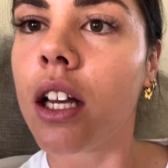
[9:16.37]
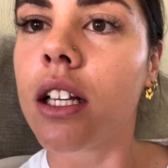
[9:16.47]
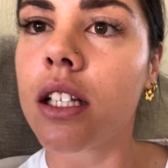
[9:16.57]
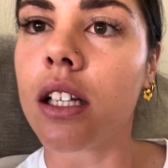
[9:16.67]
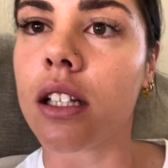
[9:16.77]

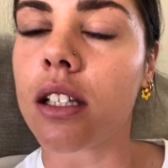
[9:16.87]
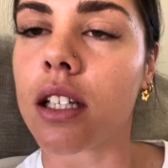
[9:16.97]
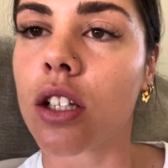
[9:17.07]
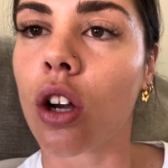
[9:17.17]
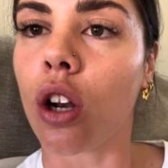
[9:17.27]
since it's
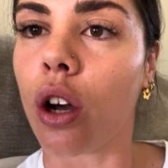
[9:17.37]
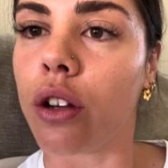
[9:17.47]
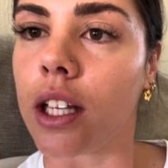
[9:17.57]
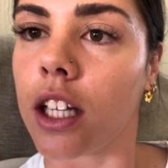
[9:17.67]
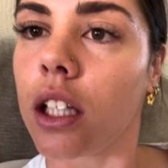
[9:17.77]

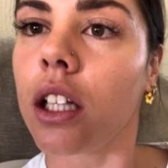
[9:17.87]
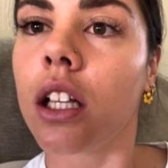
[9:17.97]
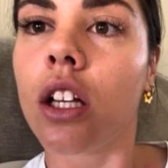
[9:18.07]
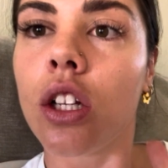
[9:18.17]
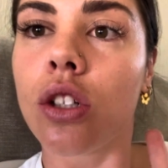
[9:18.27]
colonial.
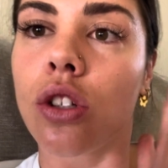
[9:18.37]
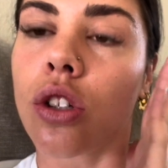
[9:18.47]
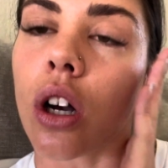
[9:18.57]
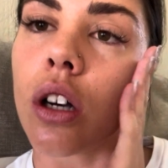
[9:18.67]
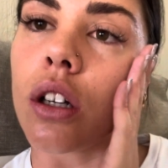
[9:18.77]

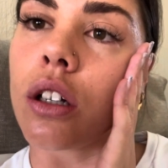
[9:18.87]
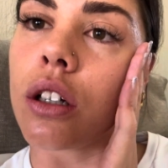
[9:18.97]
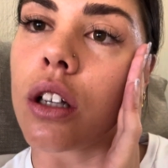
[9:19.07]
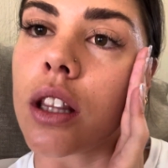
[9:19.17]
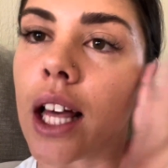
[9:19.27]
So
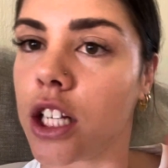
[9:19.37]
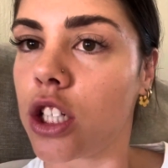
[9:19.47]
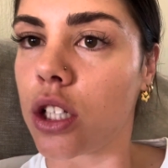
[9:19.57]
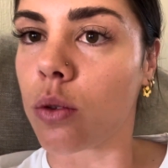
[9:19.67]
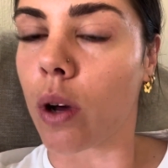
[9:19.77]
that's
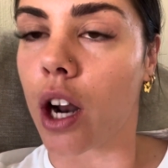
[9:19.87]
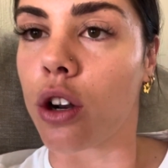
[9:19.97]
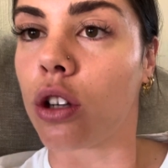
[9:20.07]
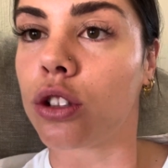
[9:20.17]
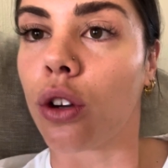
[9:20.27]
just what I
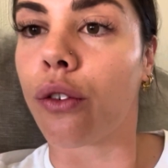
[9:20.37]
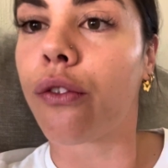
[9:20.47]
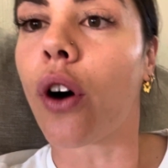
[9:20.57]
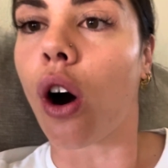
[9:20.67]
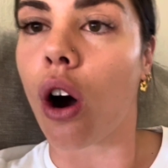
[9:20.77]
know so
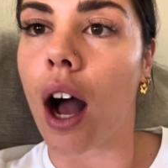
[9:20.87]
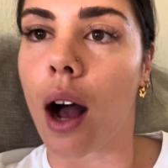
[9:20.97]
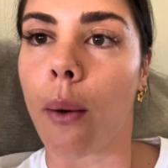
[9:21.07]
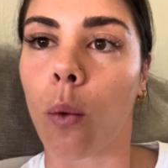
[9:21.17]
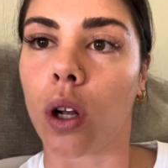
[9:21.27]
far. I
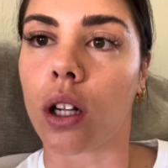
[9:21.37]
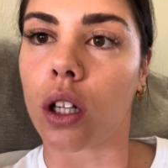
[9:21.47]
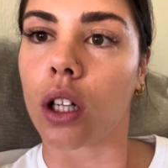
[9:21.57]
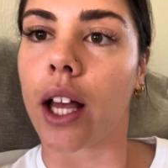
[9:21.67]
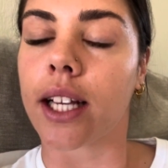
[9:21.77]

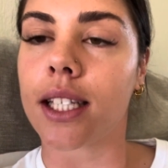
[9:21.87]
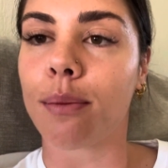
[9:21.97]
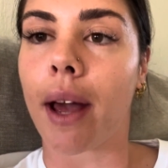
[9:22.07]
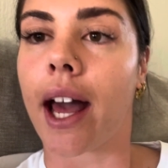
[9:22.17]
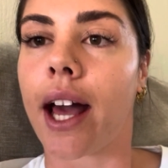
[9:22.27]
will
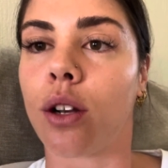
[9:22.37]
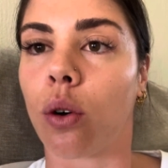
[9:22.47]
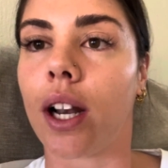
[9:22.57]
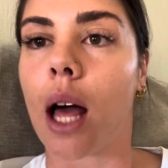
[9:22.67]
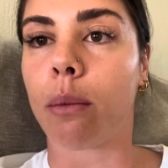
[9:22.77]
expand or
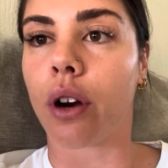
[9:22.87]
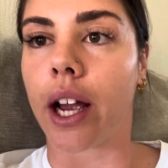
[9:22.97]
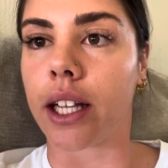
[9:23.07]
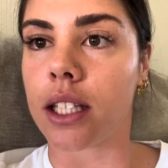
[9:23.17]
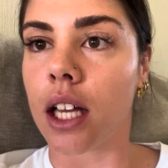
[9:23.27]

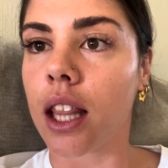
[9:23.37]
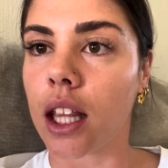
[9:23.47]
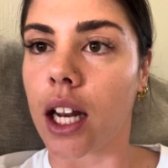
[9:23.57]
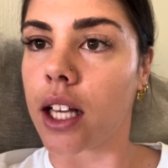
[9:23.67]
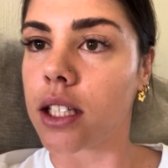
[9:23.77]
elaborate the next